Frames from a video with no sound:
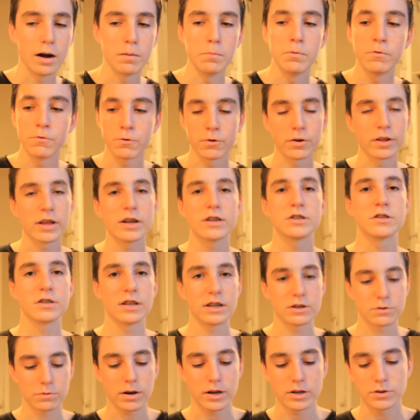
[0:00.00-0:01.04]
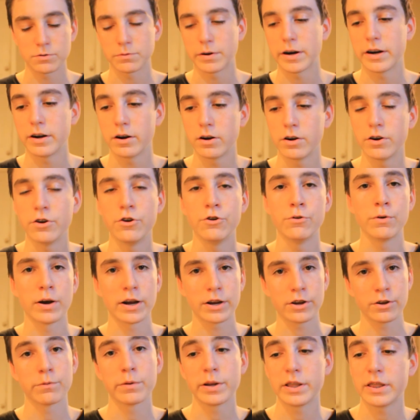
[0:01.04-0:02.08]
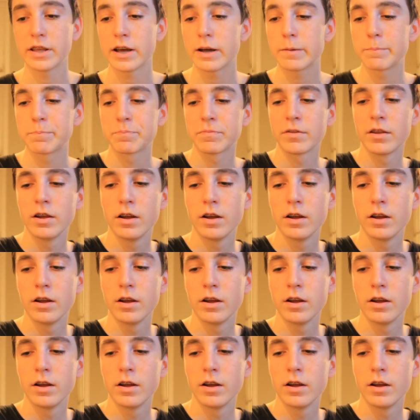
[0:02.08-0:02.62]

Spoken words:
before that, so that's why I was right. Knew I could read that.